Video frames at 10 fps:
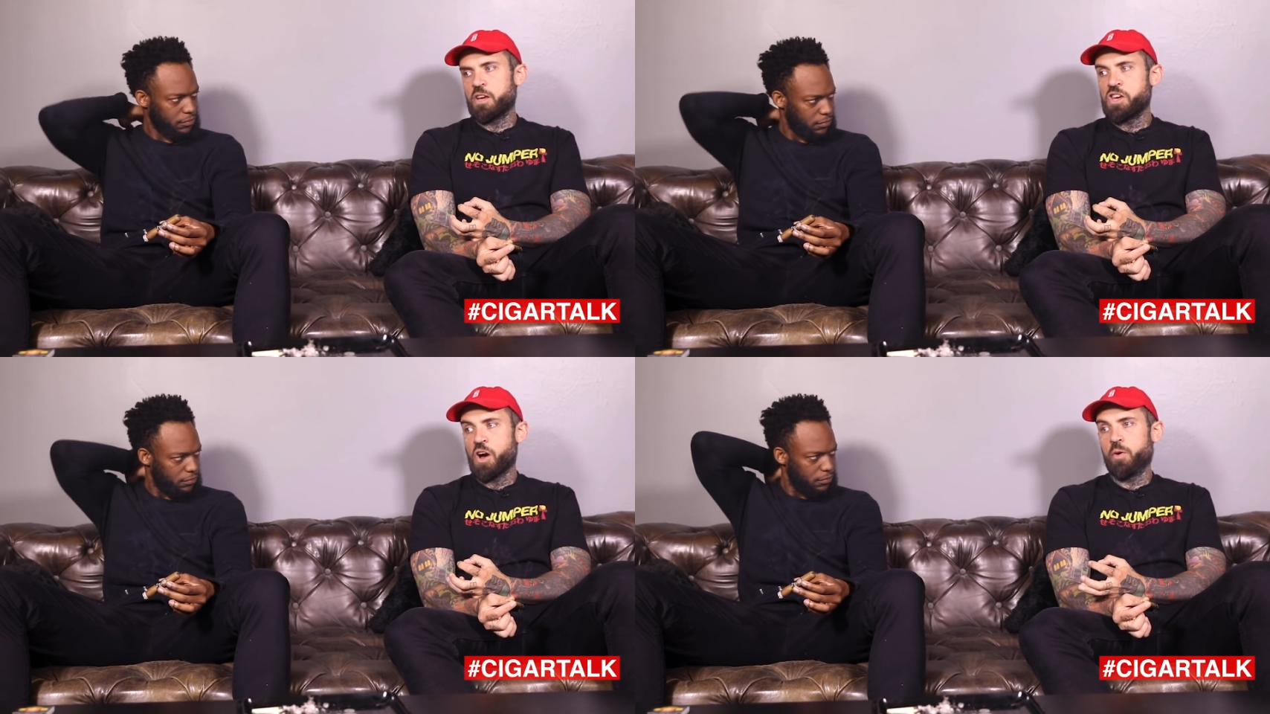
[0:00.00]
Speaker 1: that he
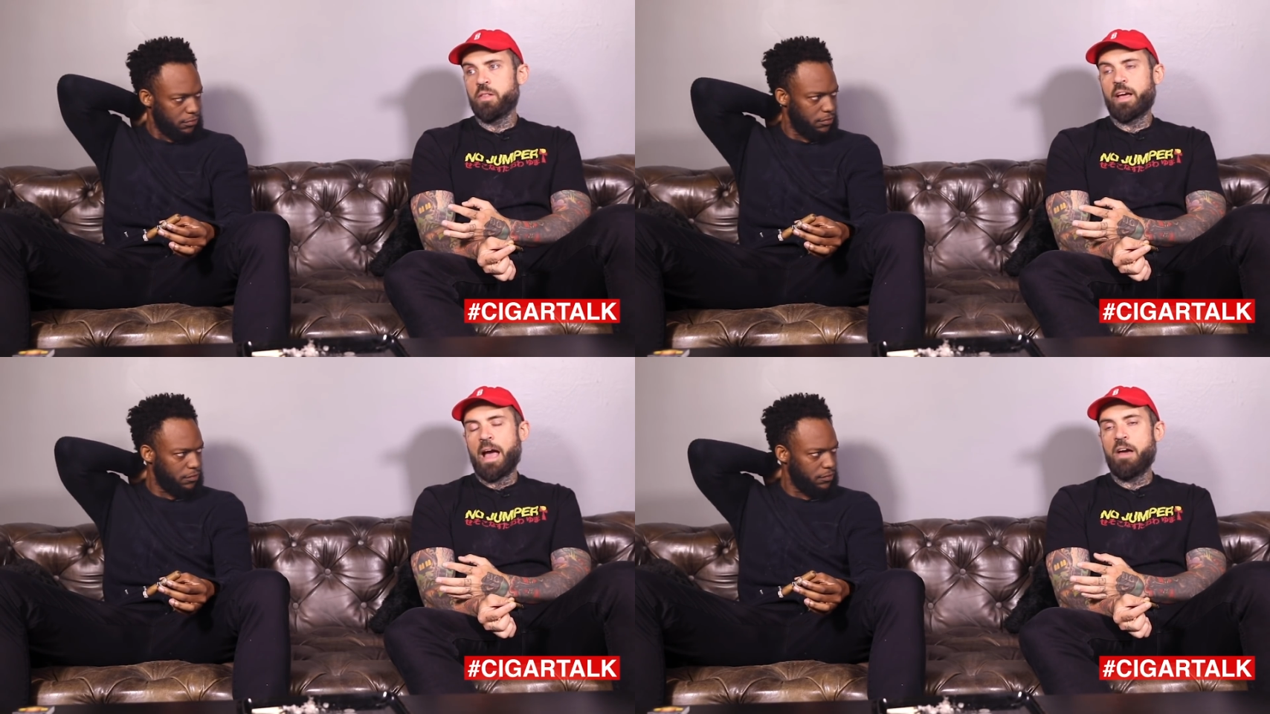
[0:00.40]
can go
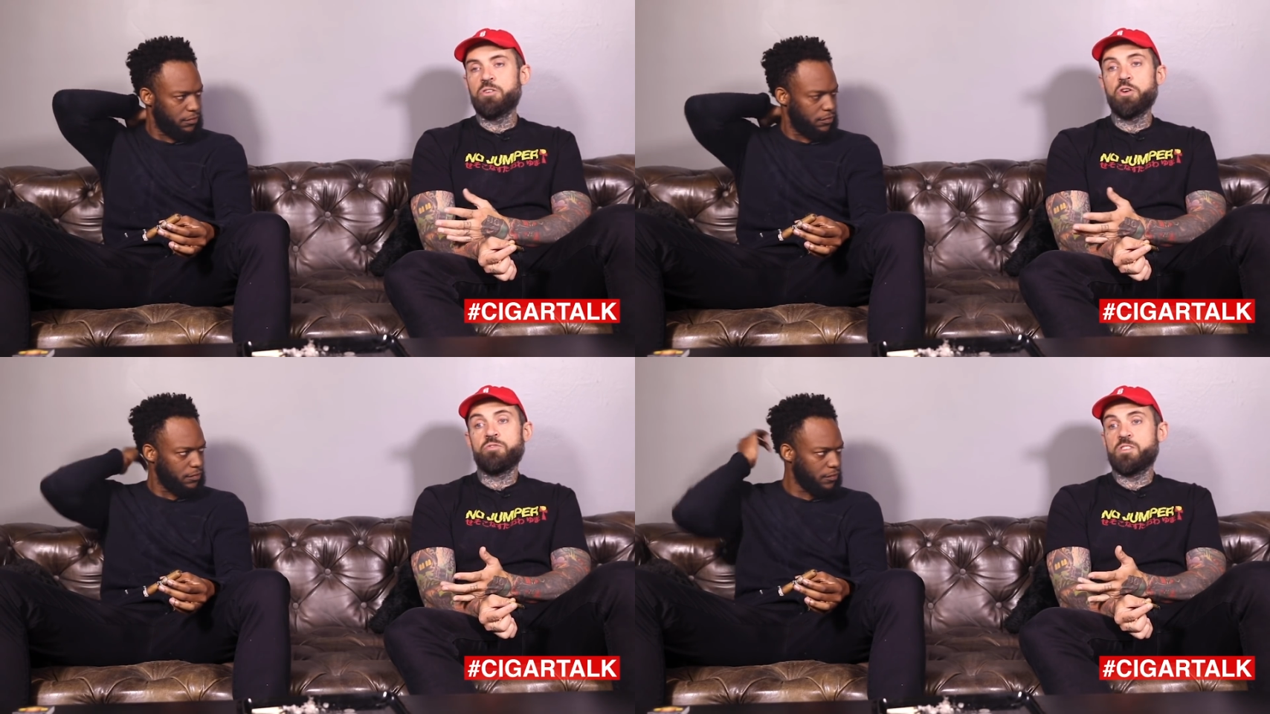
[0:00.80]
in. Like, I
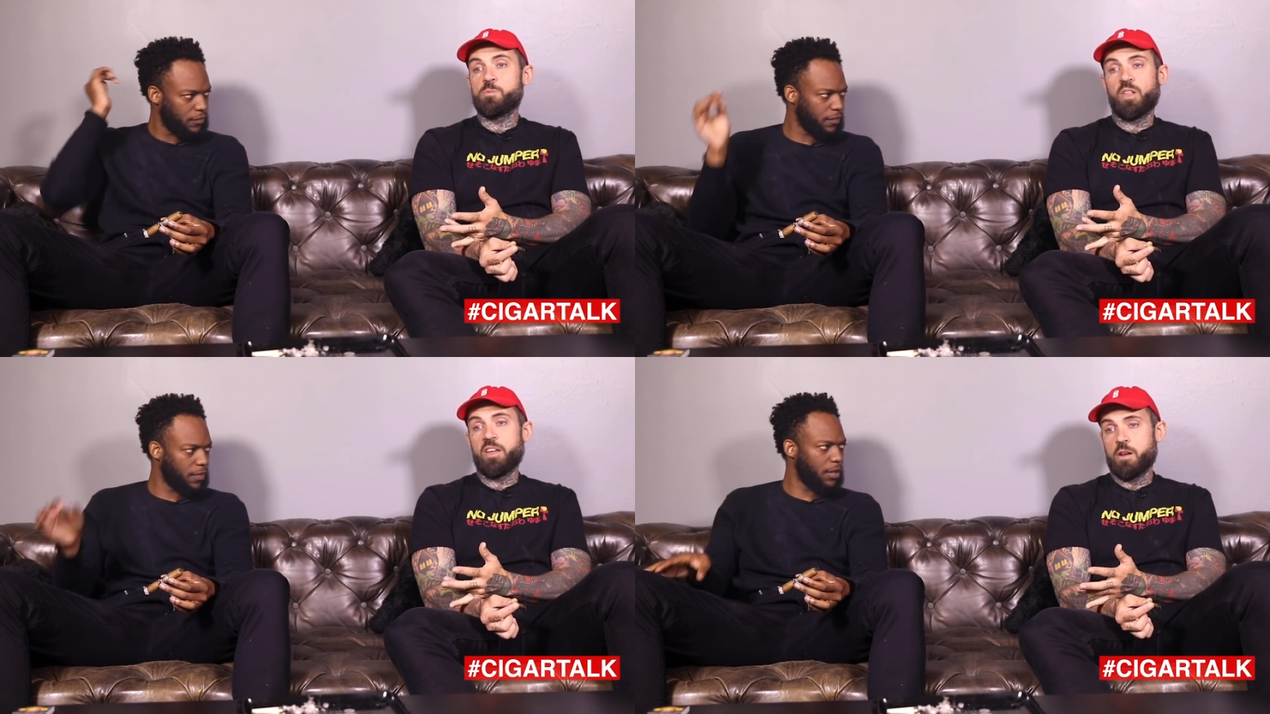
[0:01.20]
don't know if
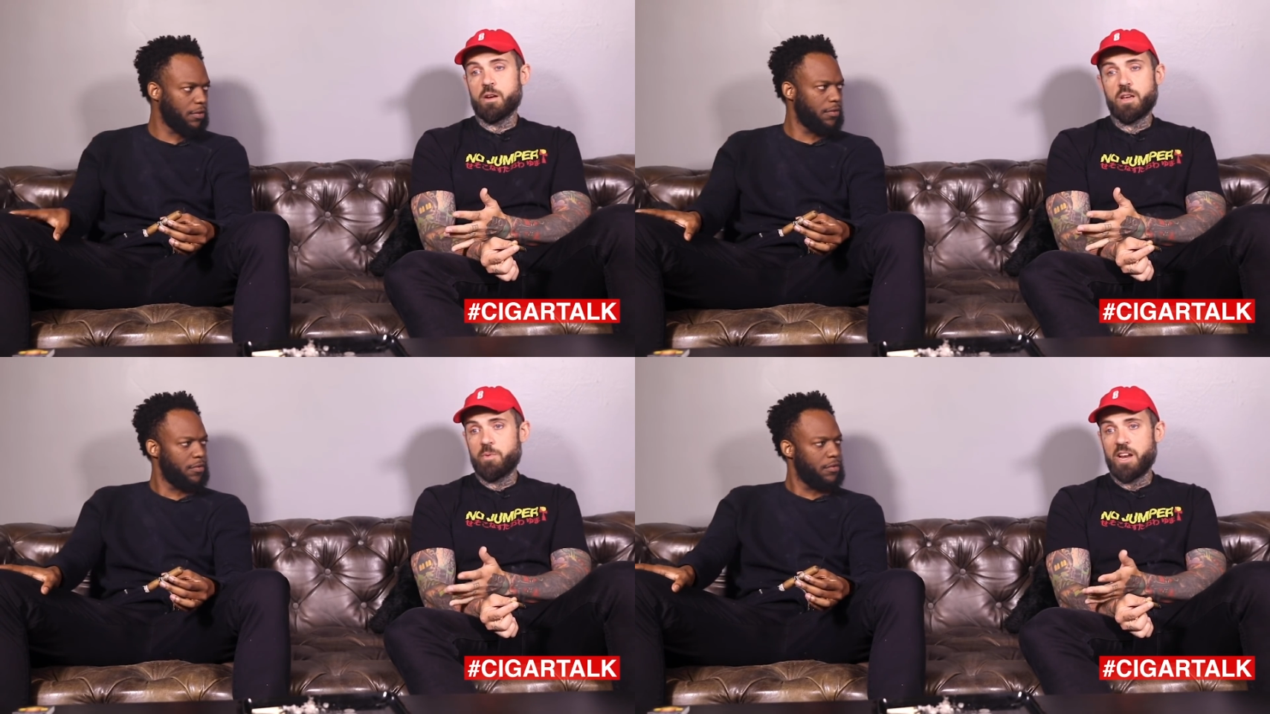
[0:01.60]
he's planning
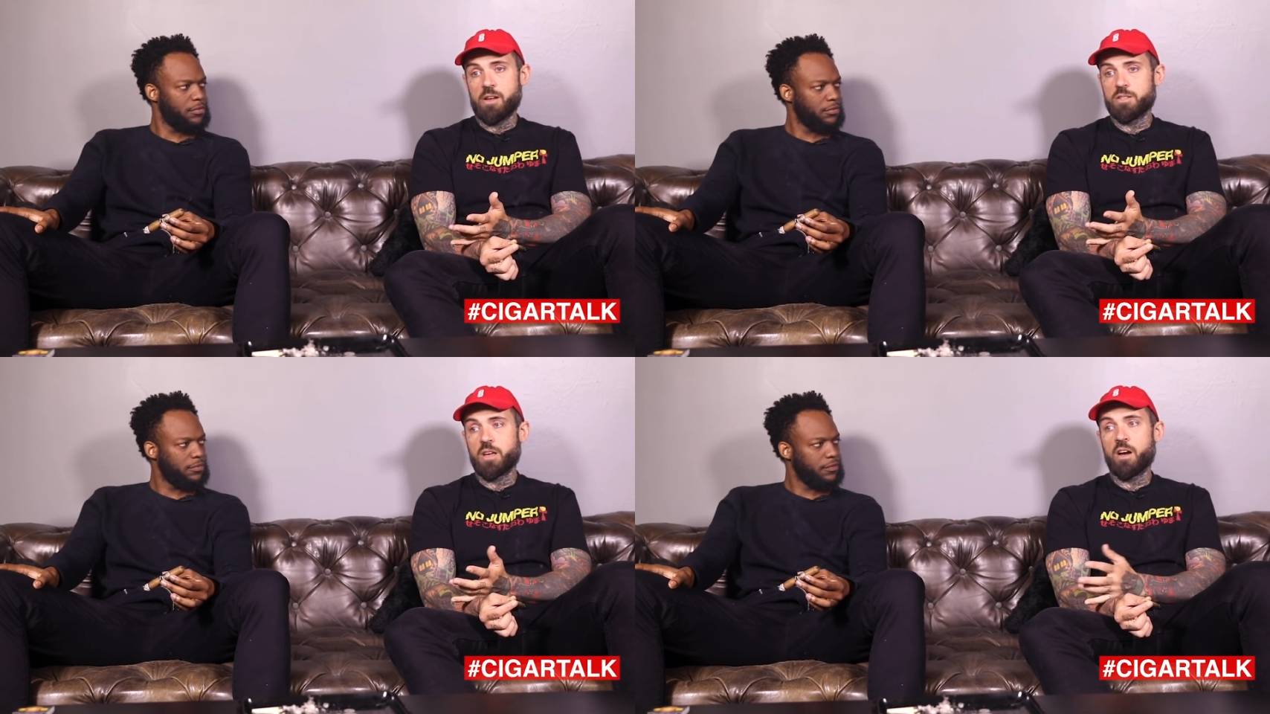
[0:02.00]
on coming
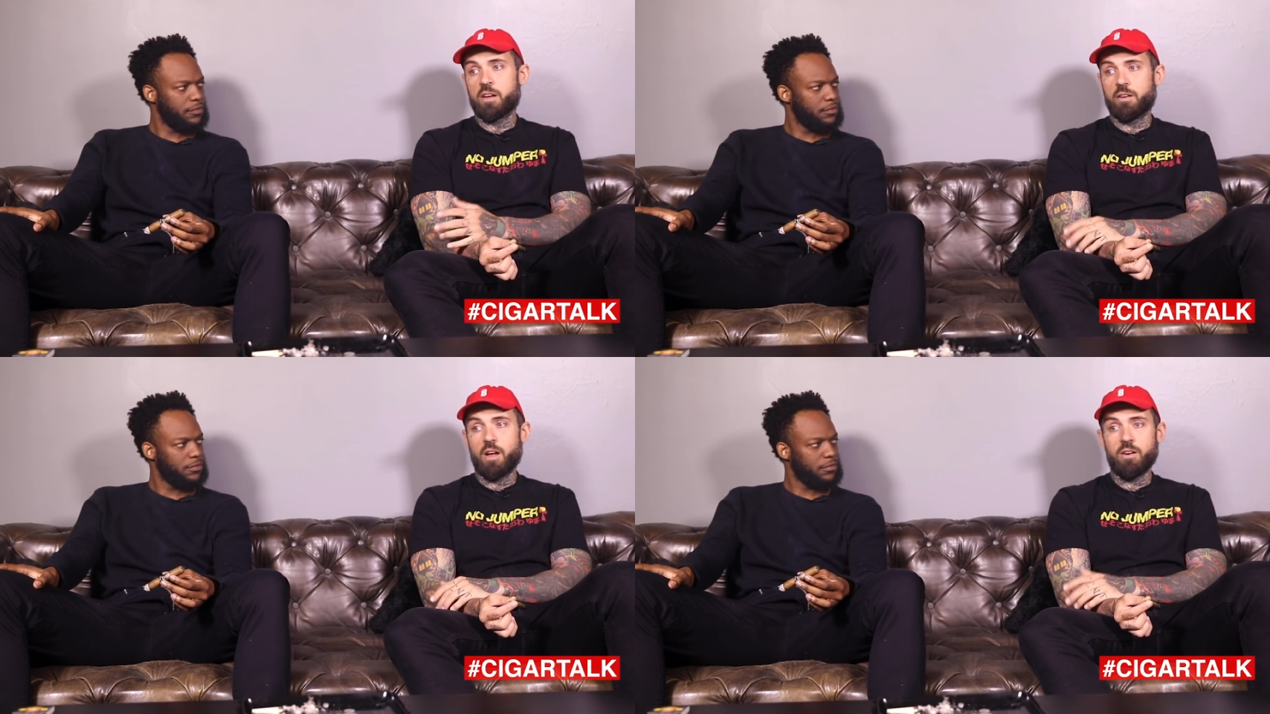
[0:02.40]
out and
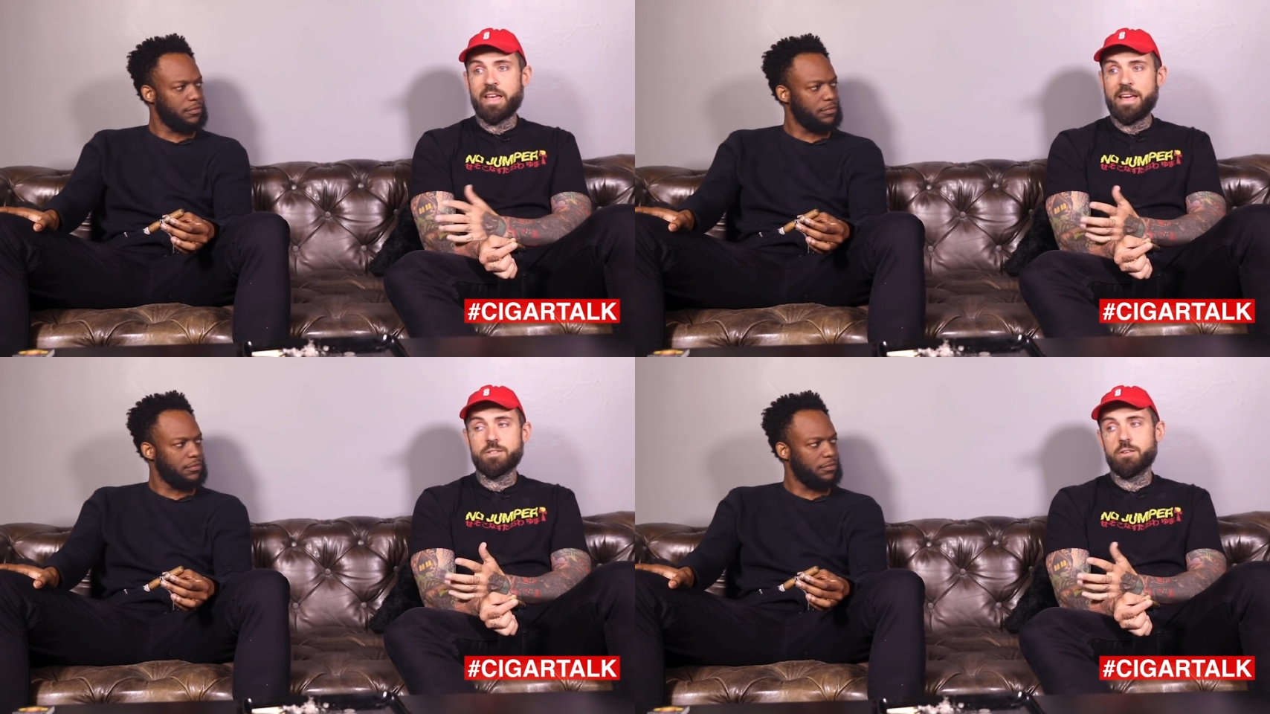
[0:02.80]
talking all
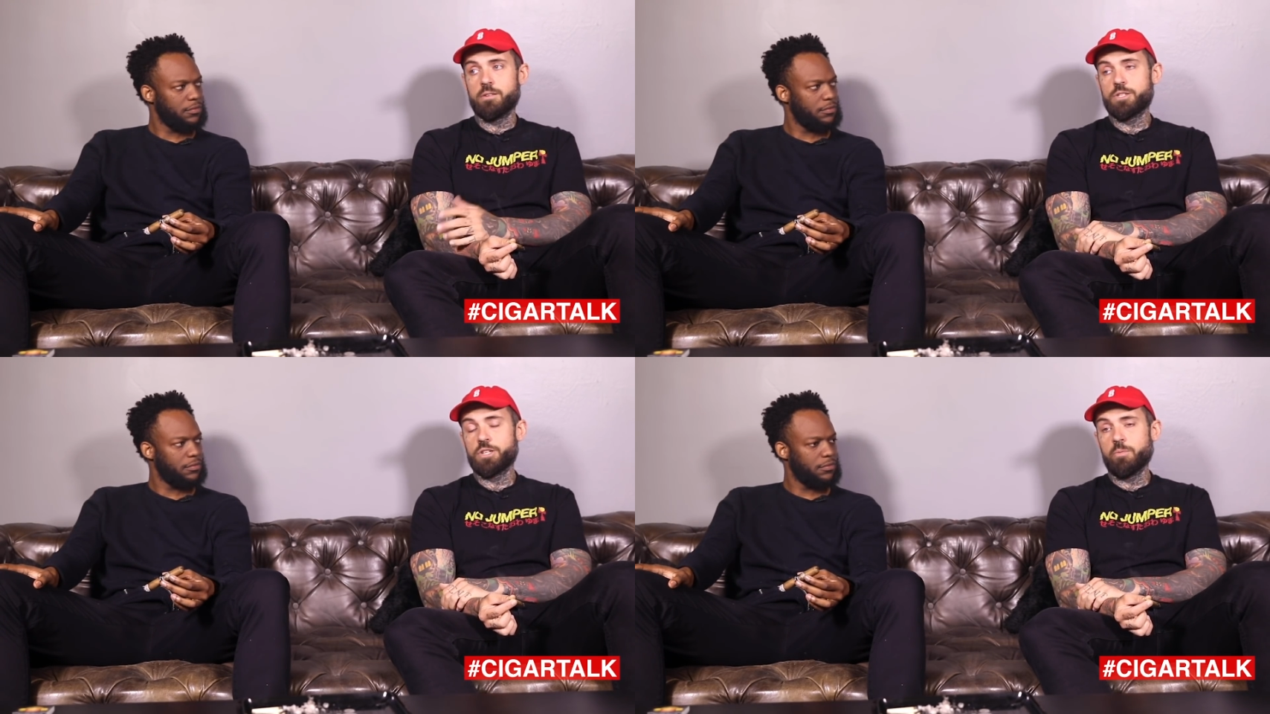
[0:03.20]
gangster and